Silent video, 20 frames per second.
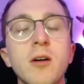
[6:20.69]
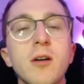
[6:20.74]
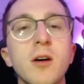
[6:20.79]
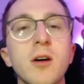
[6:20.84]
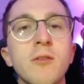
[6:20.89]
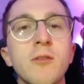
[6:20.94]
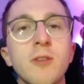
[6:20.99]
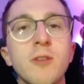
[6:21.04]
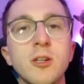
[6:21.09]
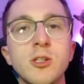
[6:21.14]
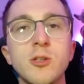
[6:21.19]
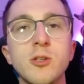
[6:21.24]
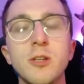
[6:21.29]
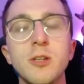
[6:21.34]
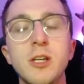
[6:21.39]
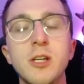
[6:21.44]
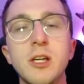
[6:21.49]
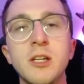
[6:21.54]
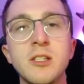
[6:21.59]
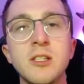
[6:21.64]

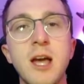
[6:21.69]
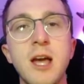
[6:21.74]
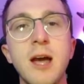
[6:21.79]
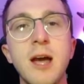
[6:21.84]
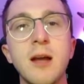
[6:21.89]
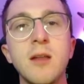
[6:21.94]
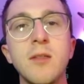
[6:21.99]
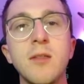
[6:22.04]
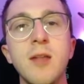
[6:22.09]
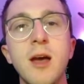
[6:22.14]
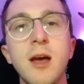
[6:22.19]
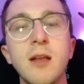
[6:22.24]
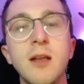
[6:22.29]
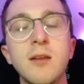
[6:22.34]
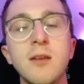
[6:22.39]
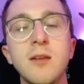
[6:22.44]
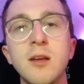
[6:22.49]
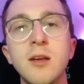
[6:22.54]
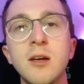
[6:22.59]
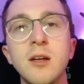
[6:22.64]
eventually attack that
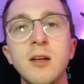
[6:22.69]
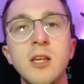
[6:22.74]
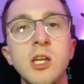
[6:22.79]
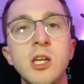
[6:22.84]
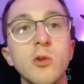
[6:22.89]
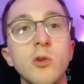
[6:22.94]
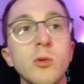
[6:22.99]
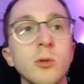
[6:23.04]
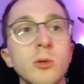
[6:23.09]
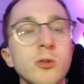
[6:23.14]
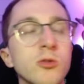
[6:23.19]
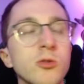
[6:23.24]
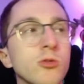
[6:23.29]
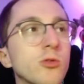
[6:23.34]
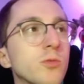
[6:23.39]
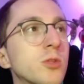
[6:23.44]
hero or troop.